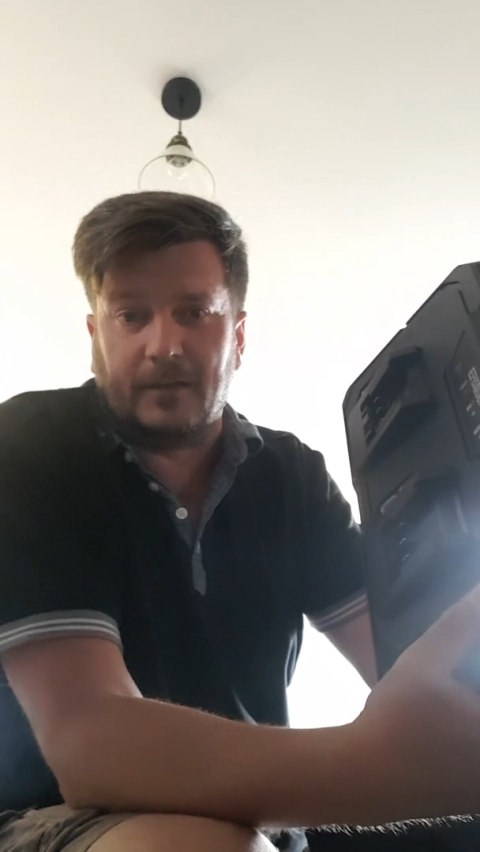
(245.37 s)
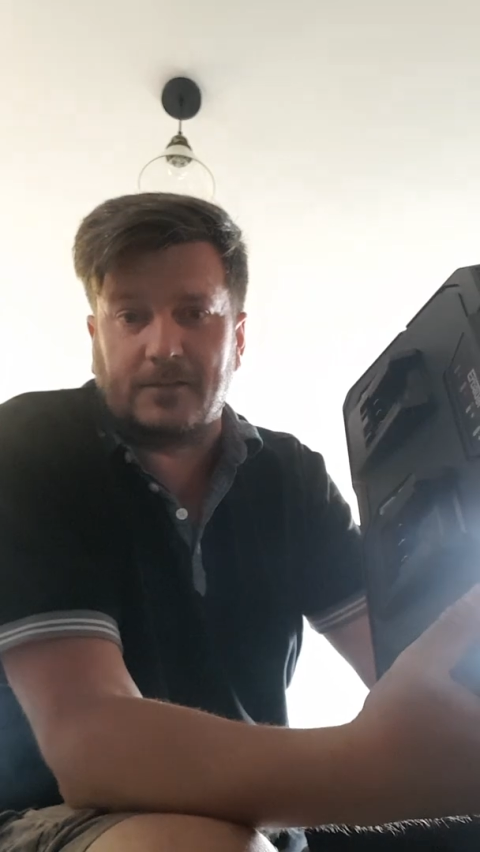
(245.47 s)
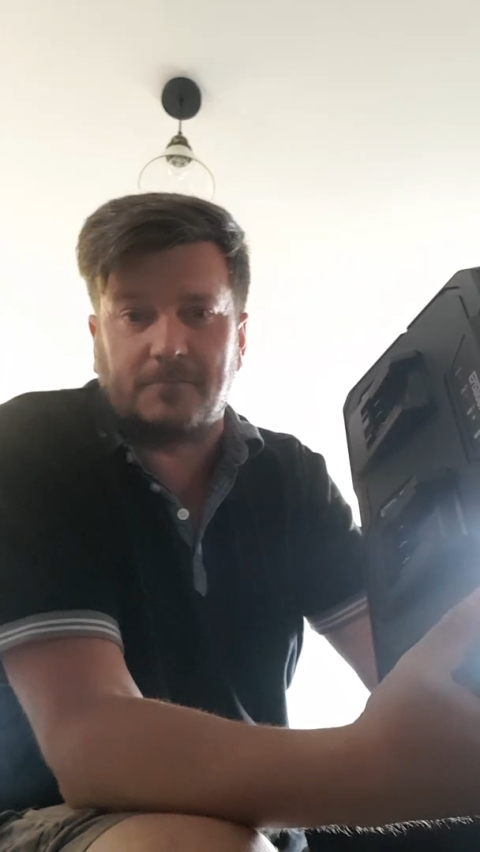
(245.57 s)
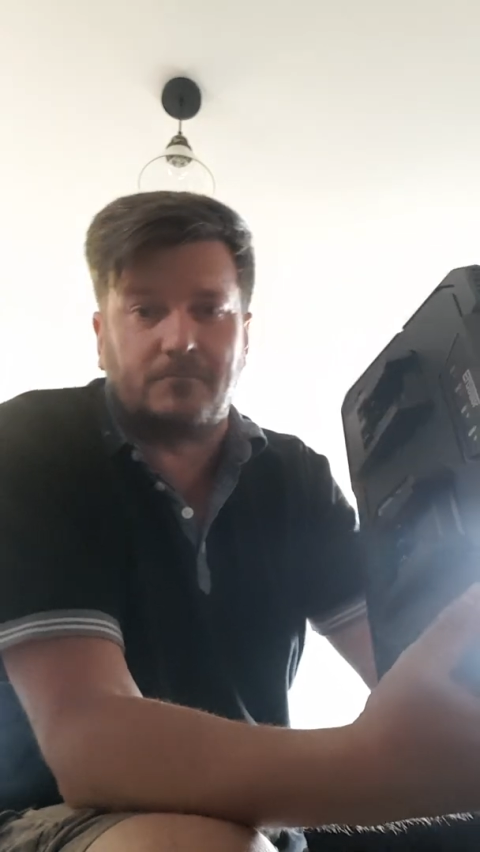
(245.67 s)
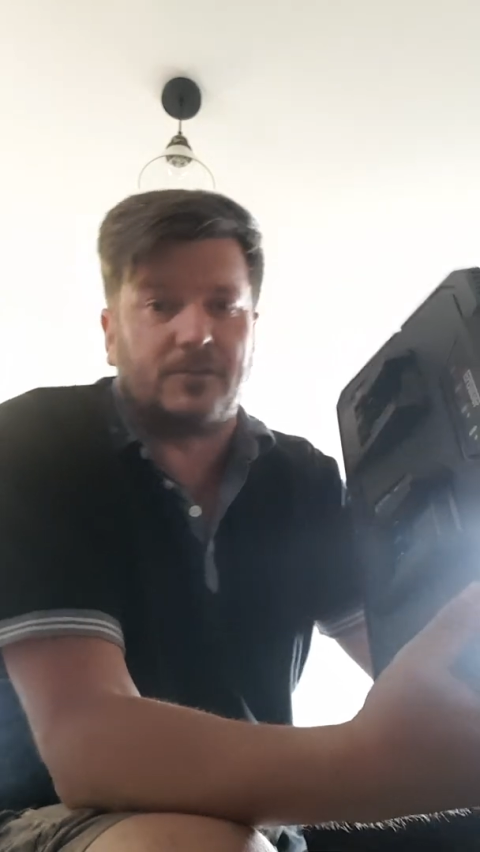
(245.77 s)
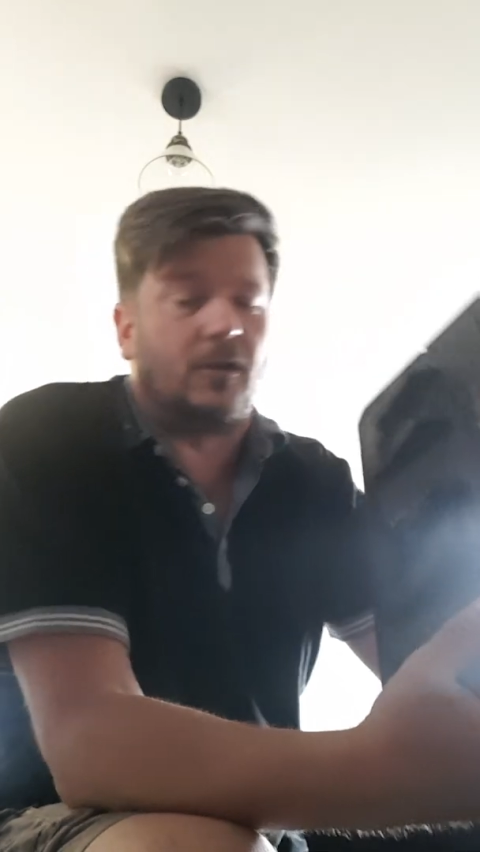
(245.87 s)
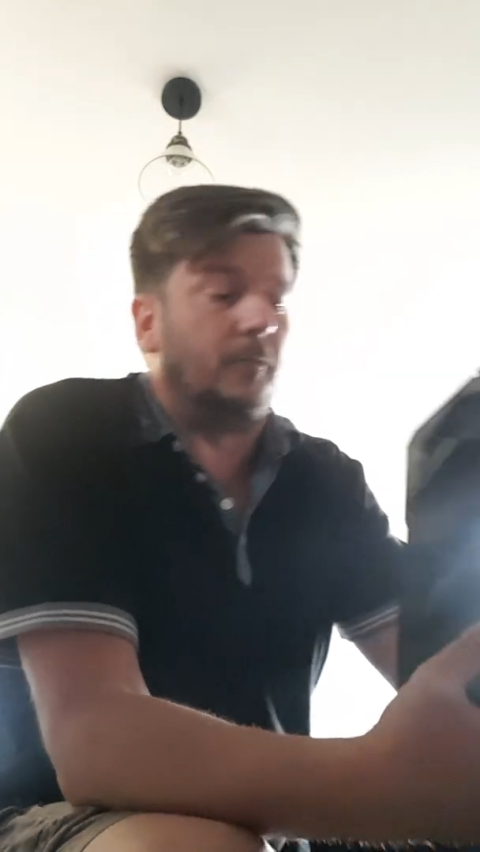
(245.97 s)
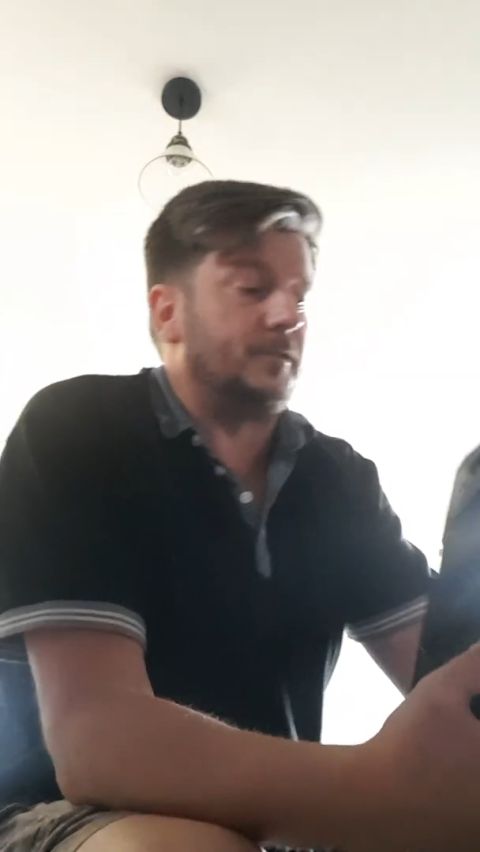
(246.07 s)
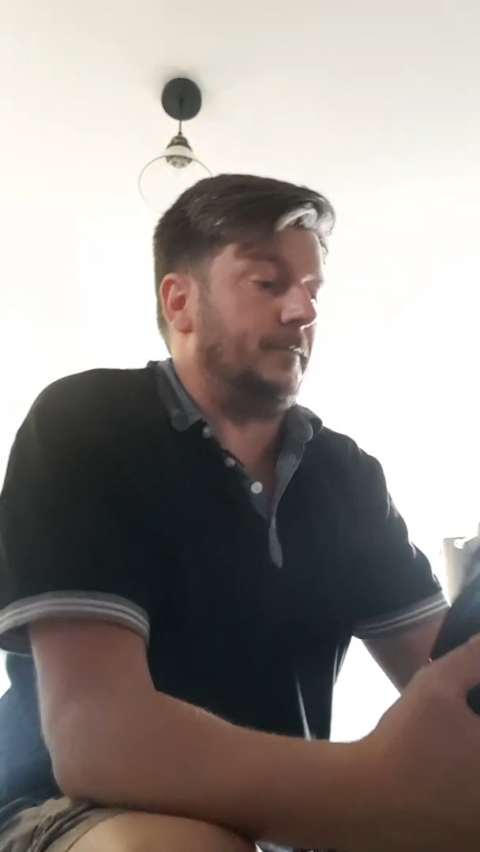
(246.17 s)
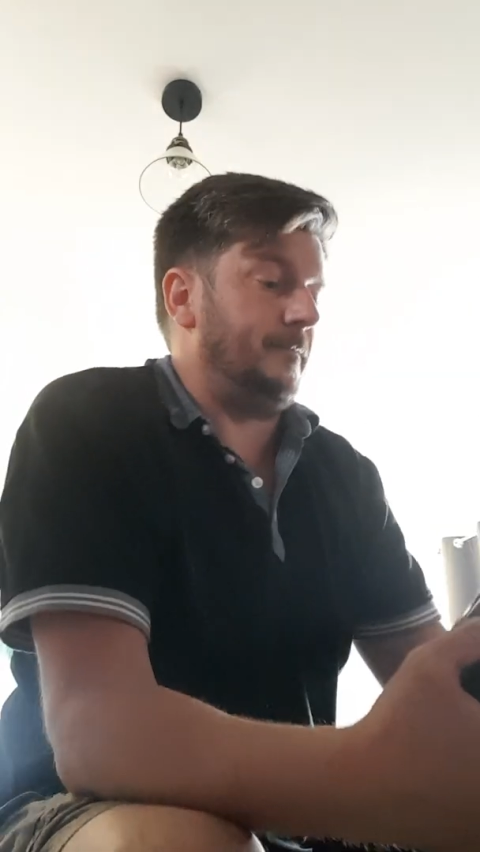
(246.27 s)
it's
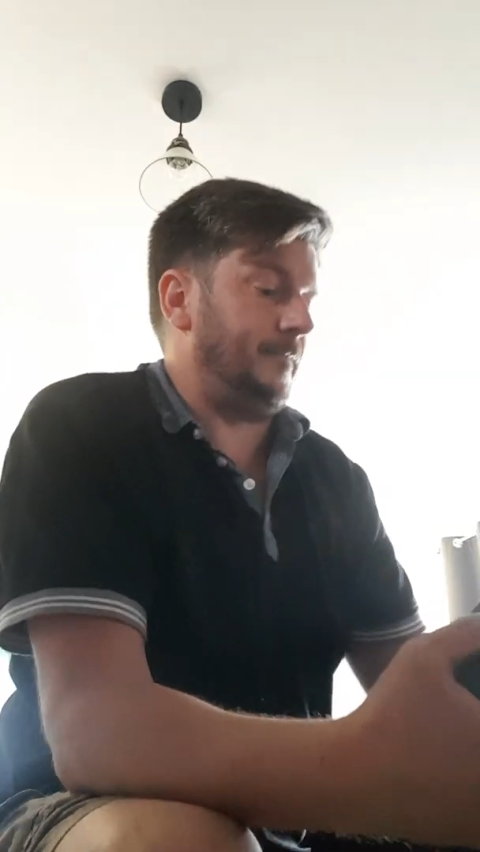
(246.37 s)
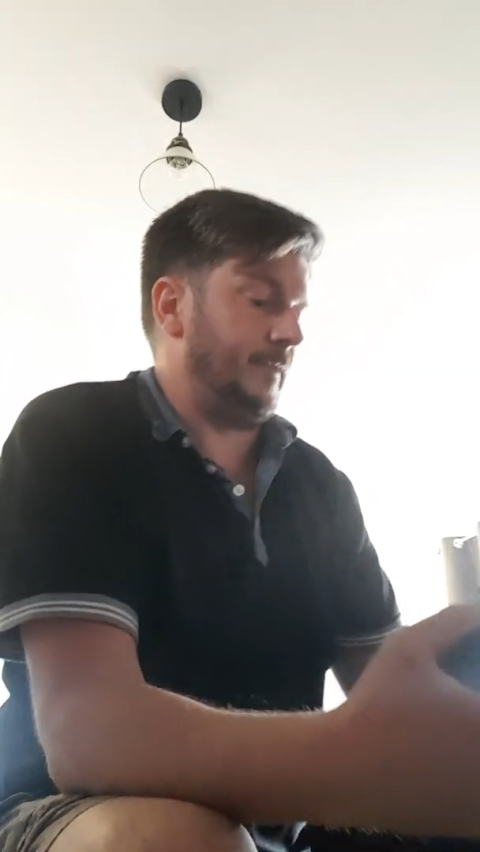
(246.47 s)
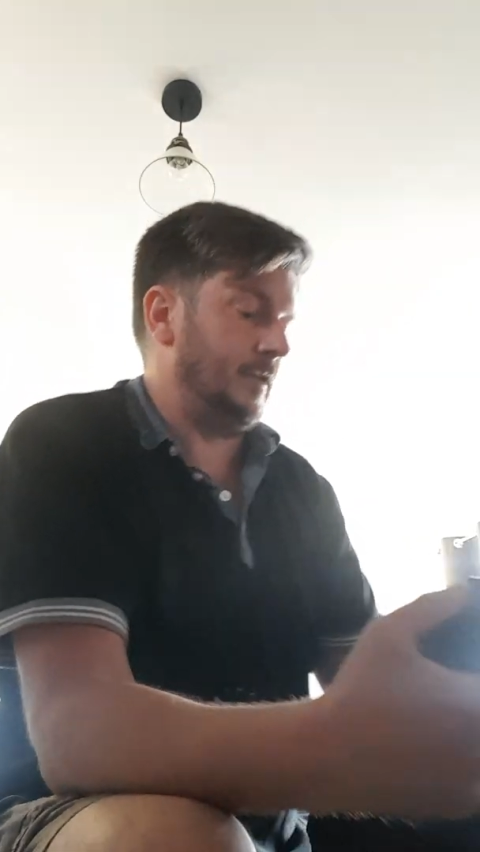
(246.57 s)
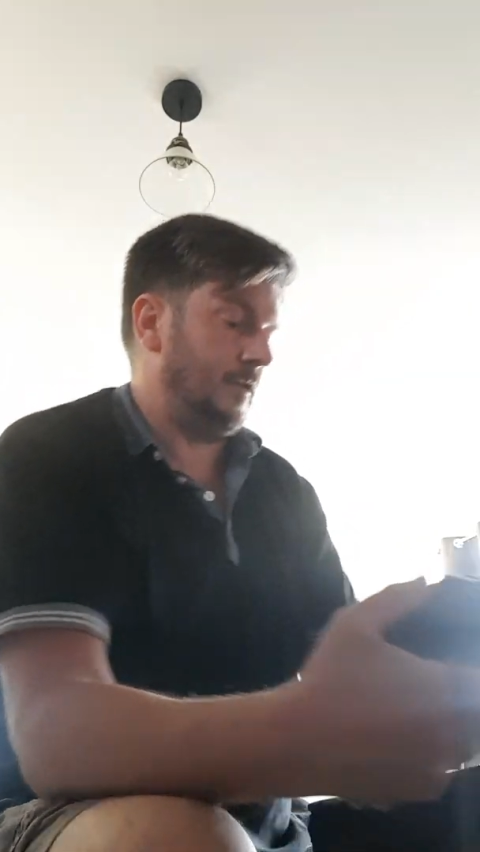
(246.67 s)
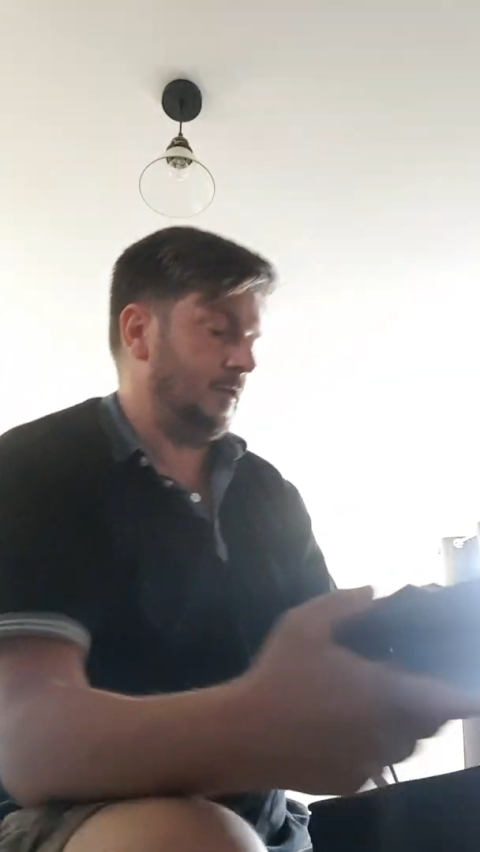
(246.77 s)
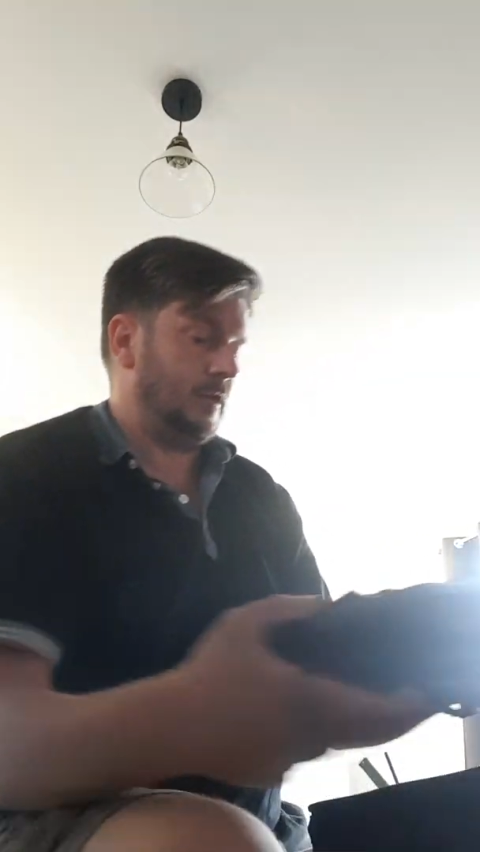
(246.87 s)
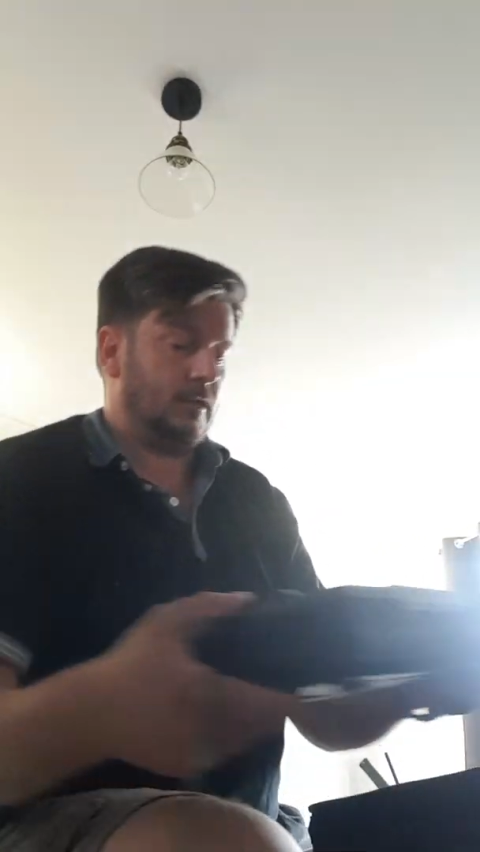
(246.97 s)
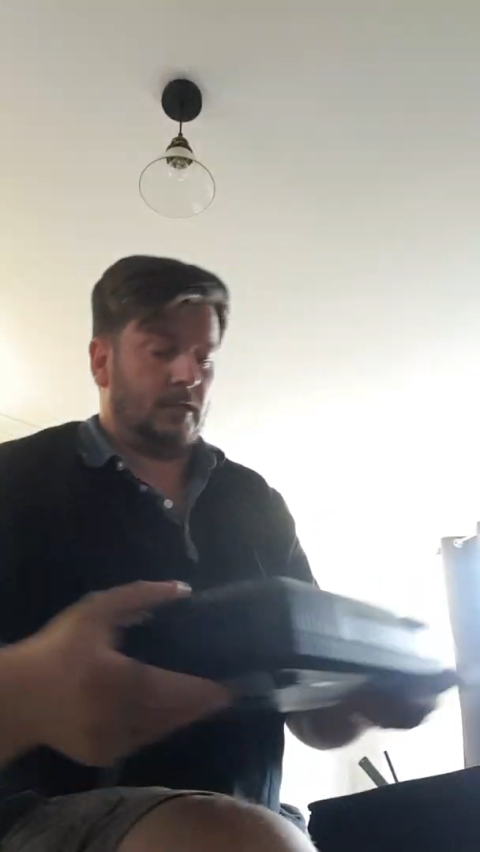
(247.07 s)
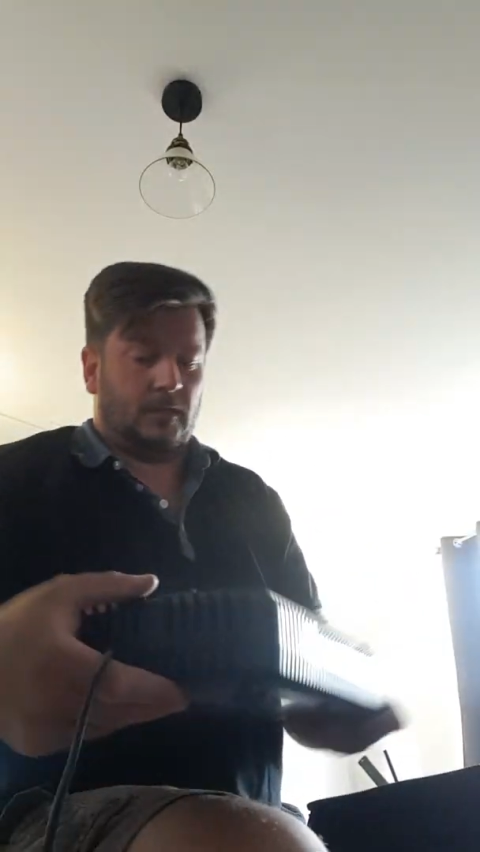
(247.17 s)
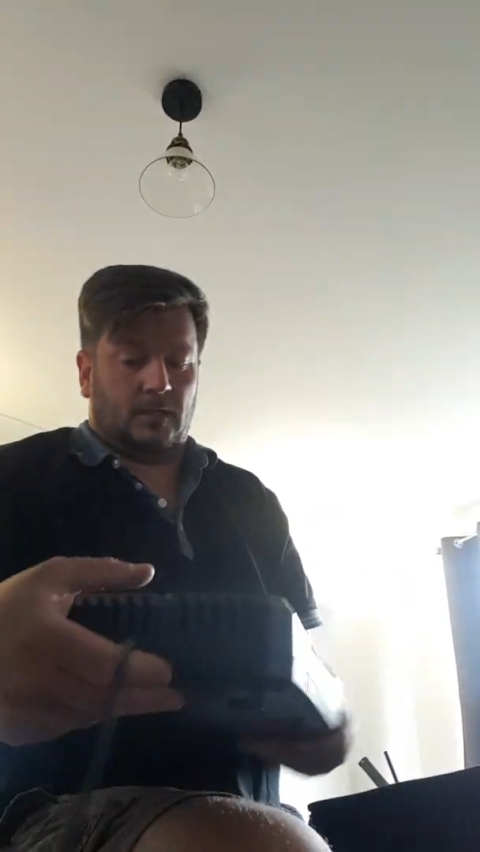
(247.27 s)
stopped.
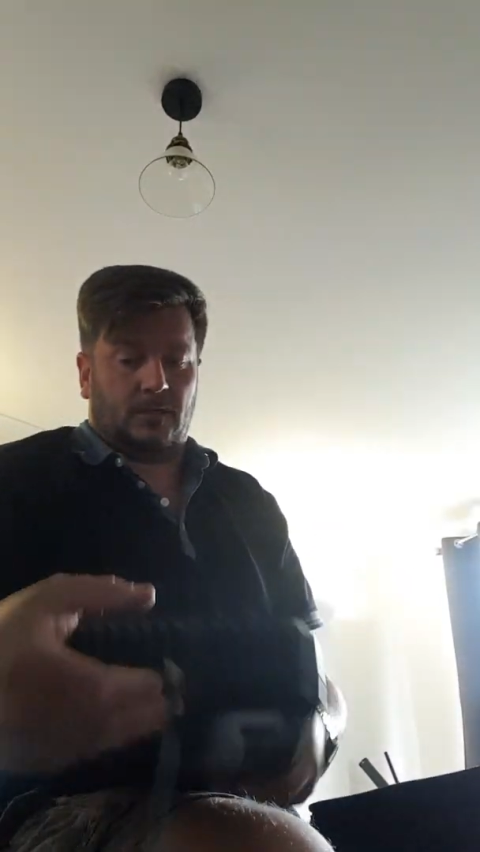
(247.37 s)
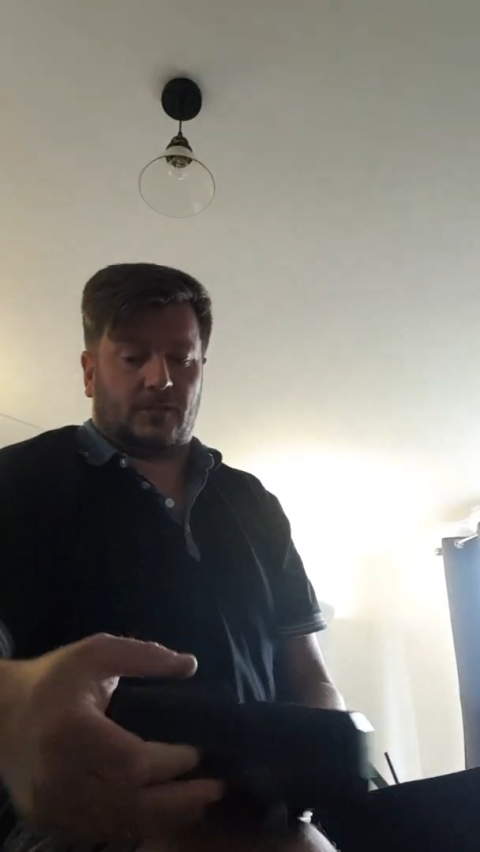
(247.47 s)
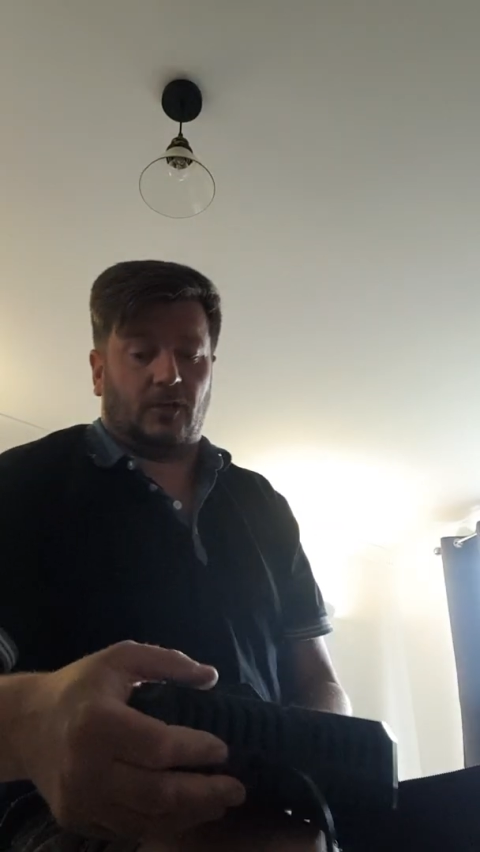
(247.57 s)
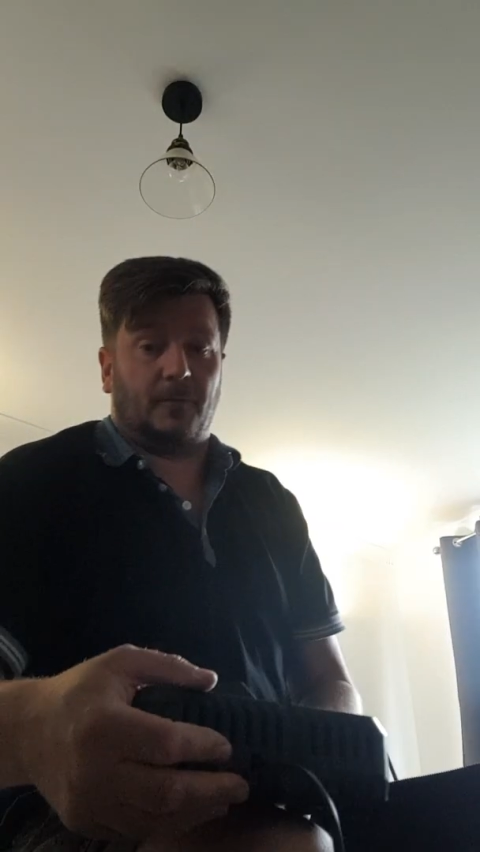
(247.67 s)
So